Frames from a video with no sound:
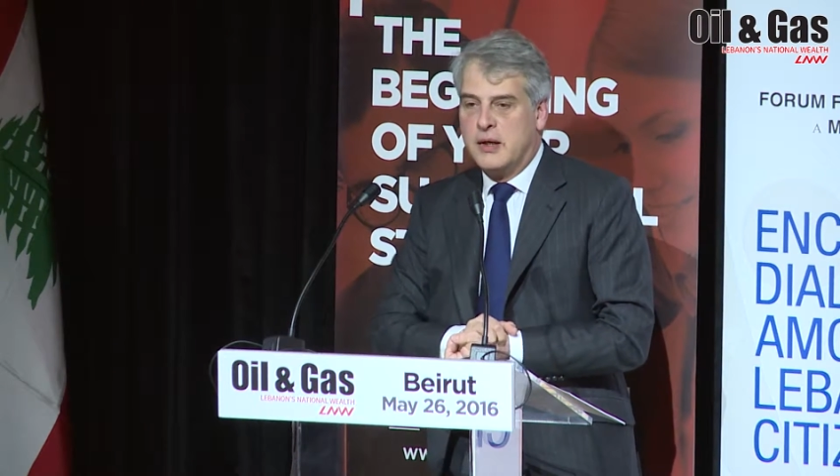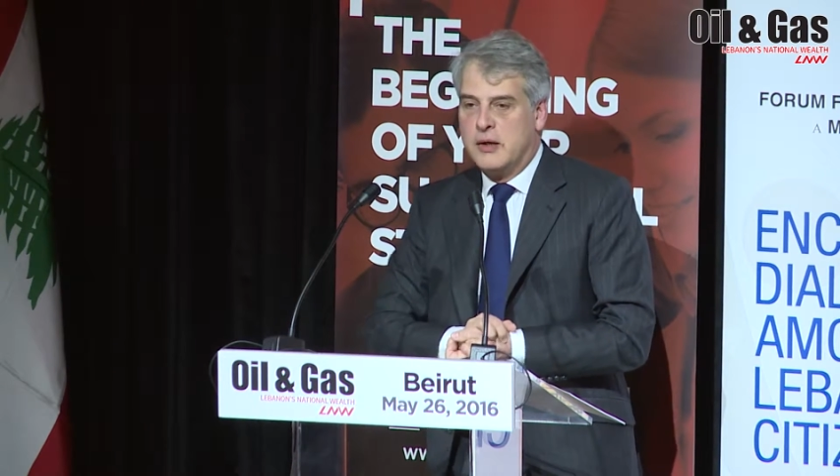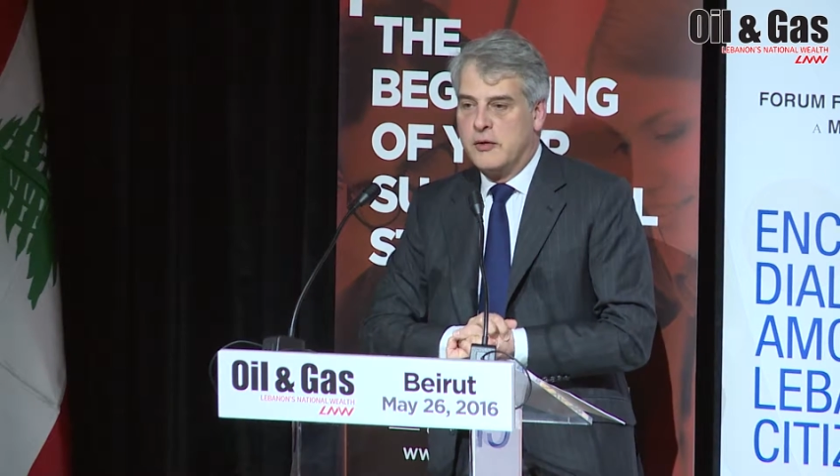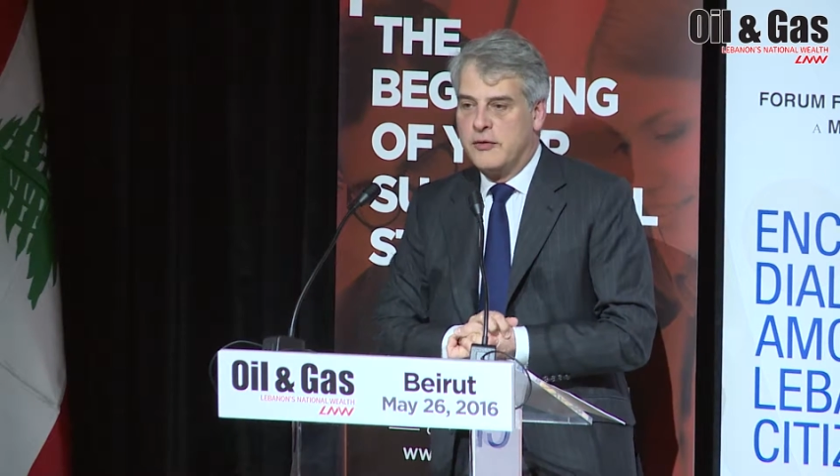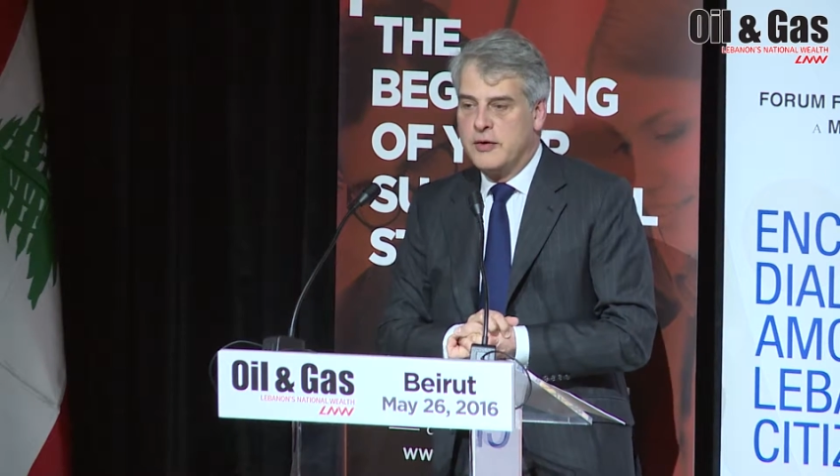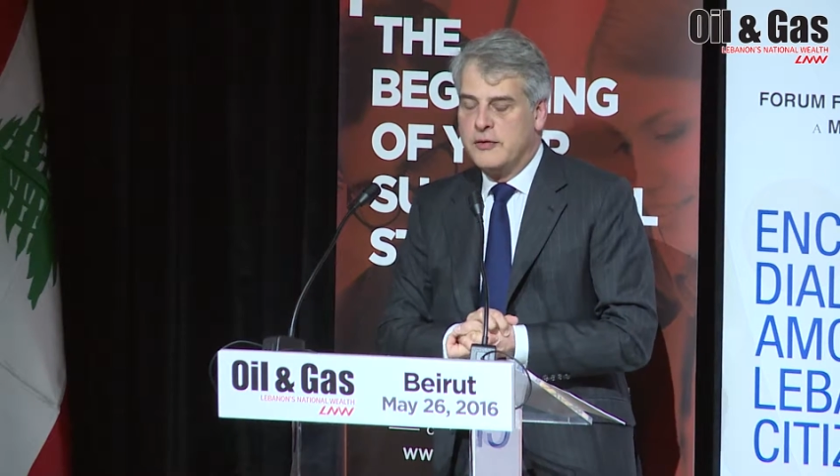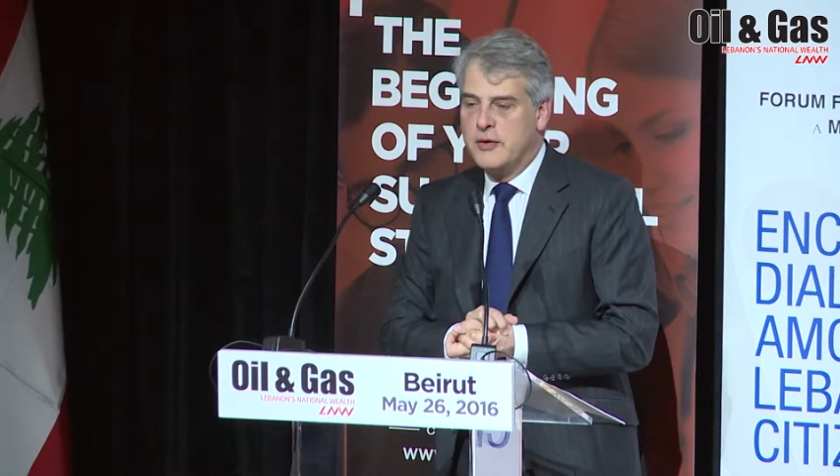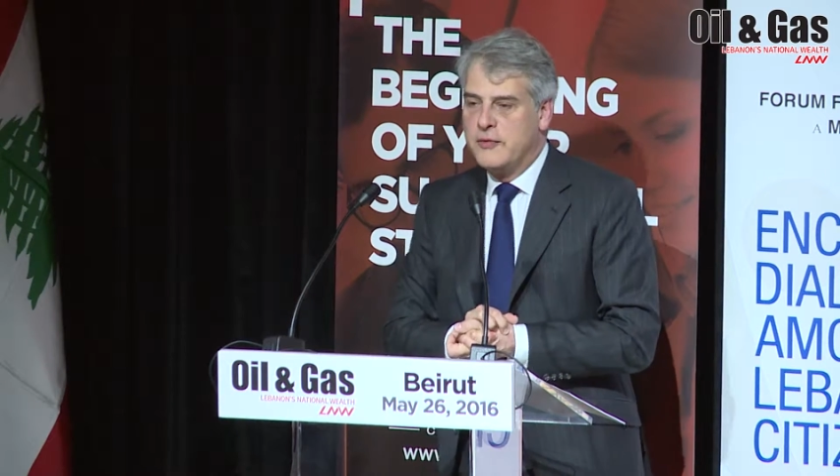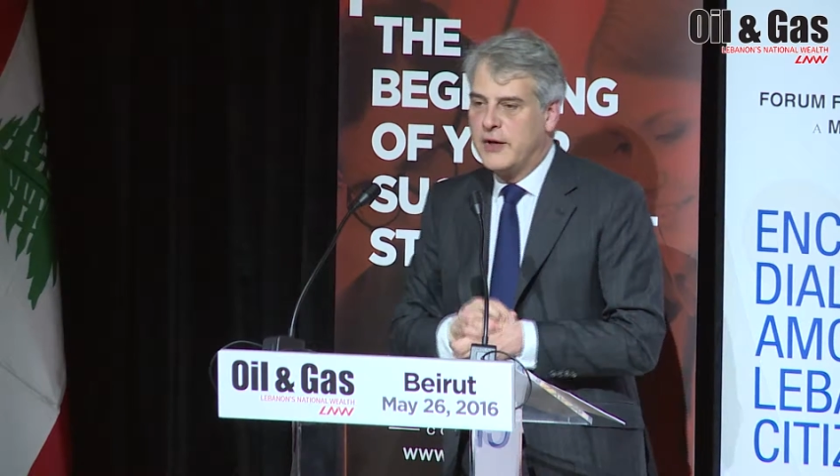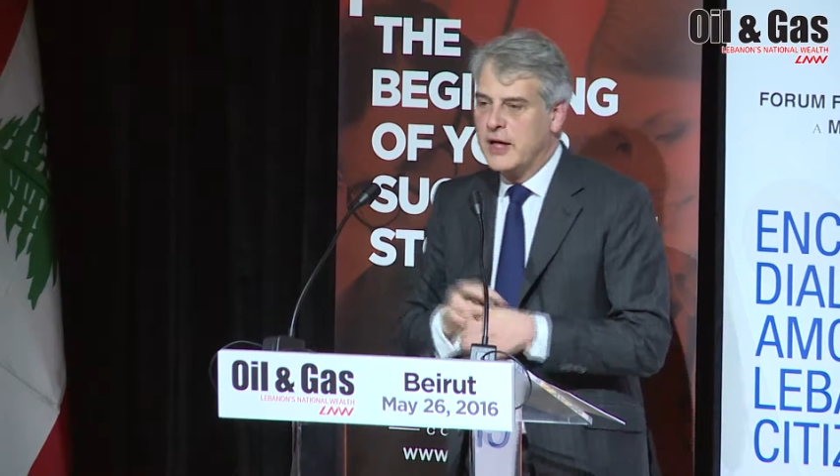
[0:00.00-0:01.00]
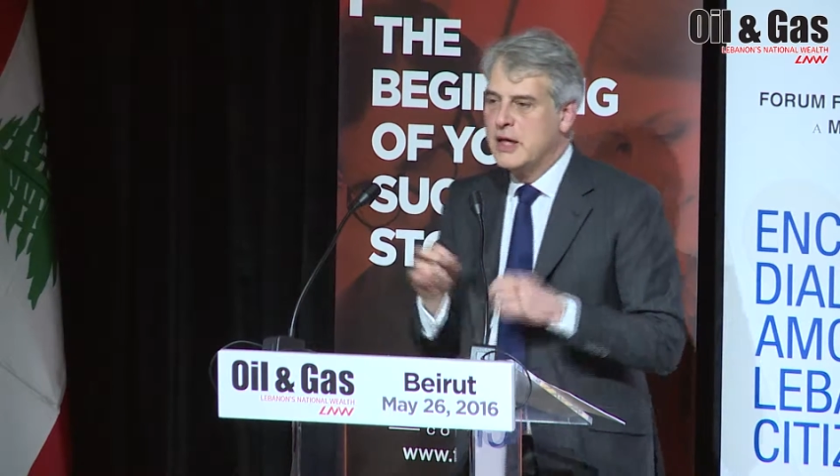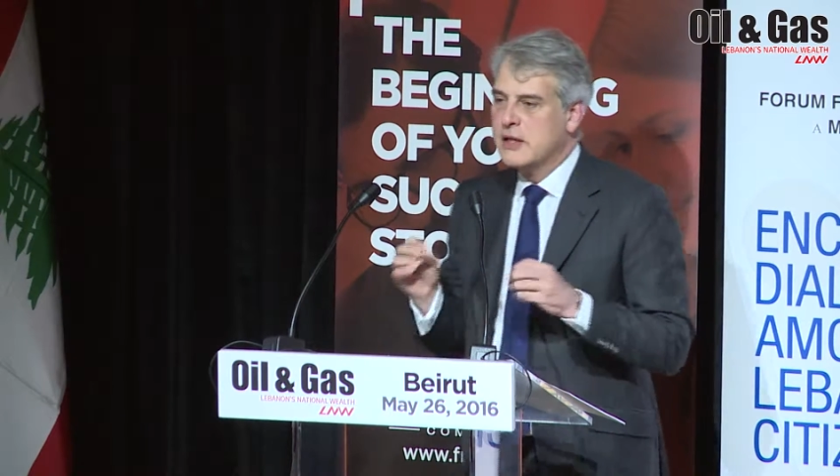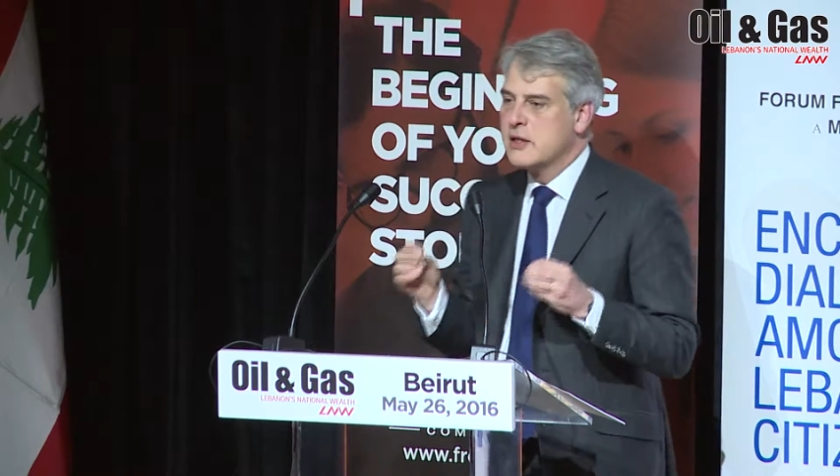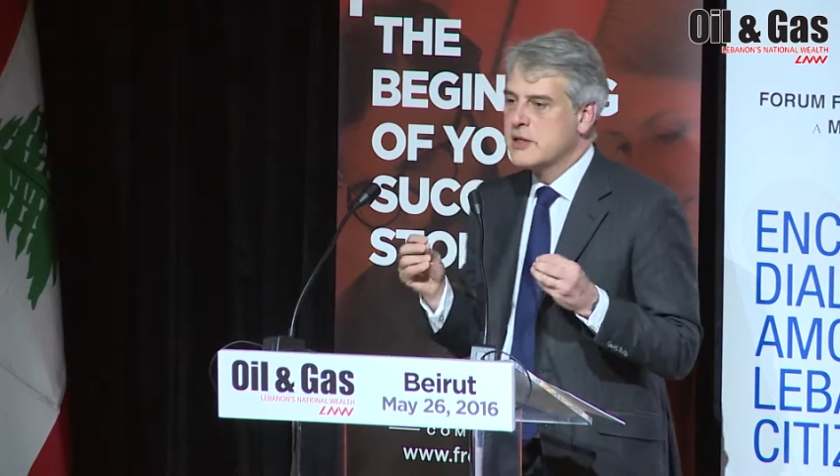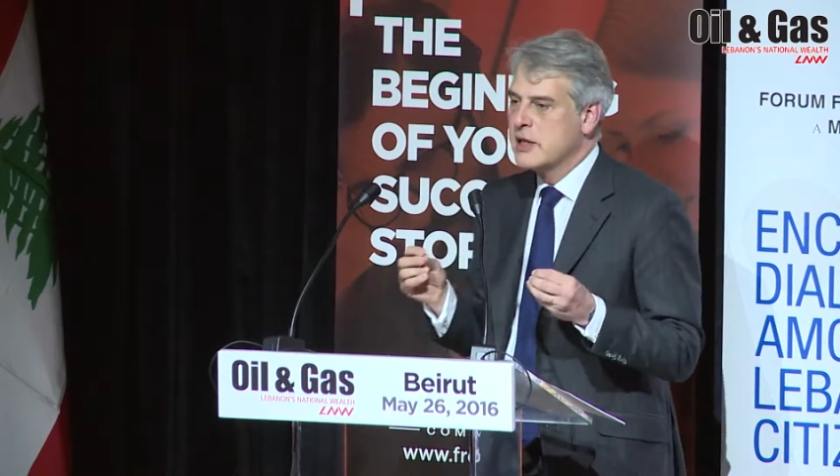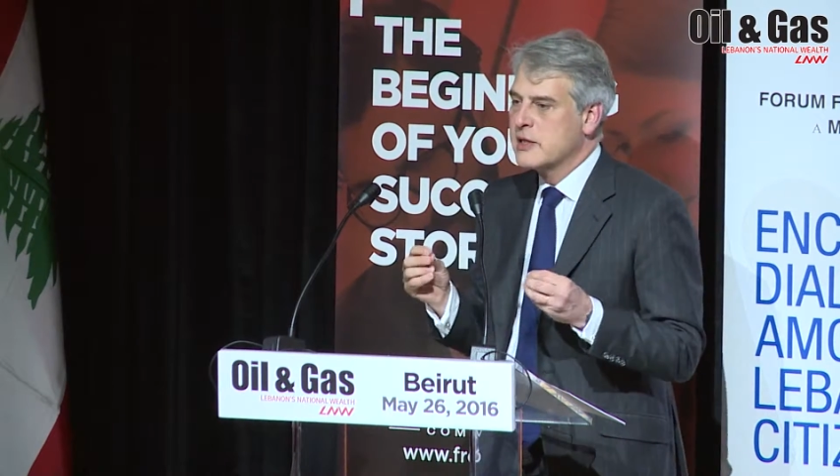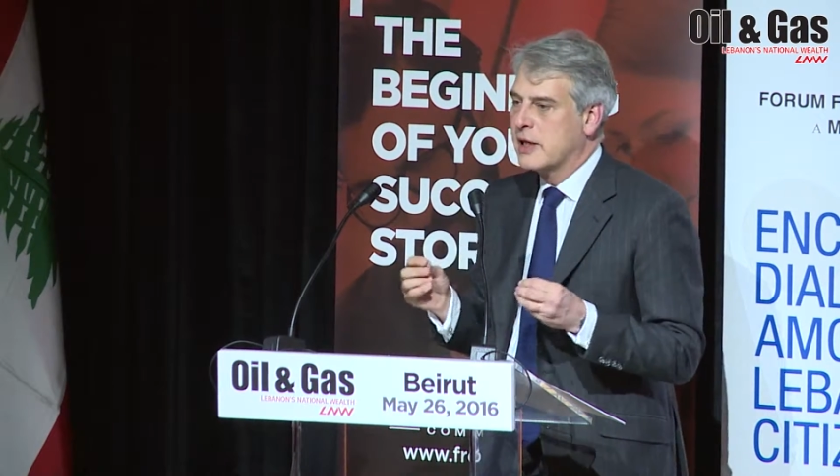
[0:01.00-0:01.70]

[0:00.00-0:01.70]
very little things